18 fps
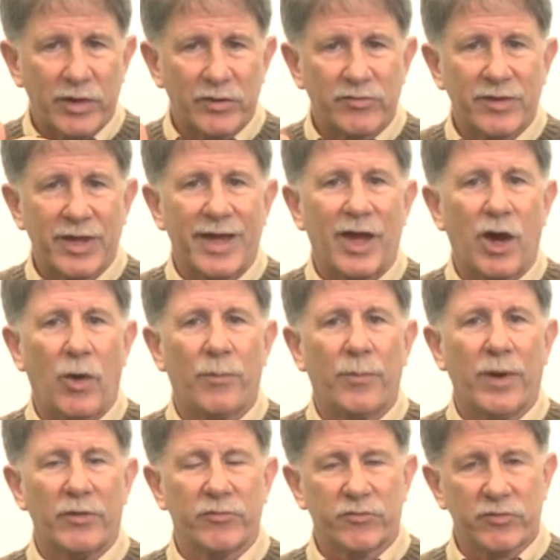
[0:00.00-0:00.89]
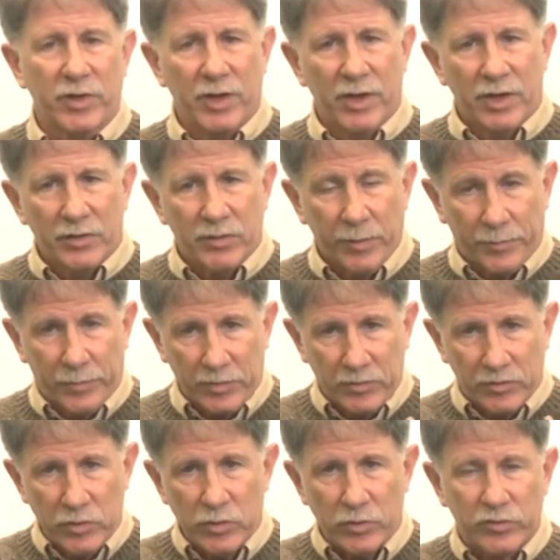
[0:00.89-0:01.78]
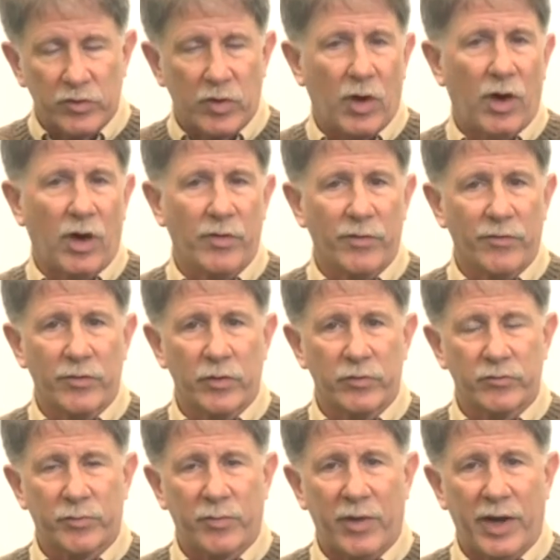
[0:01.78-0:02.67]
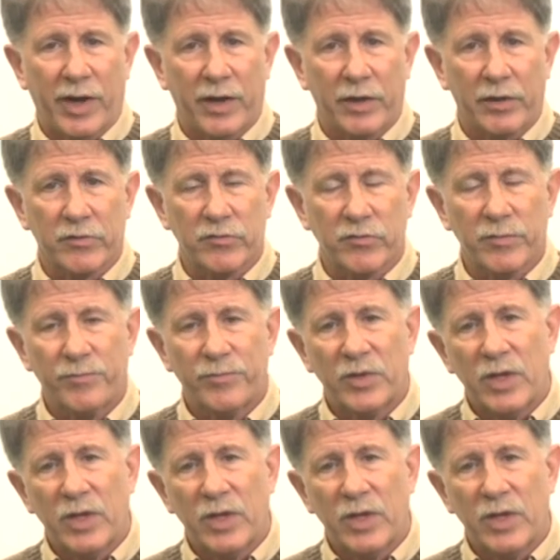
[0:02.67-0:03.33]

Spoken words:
is to help us to produce all of those products.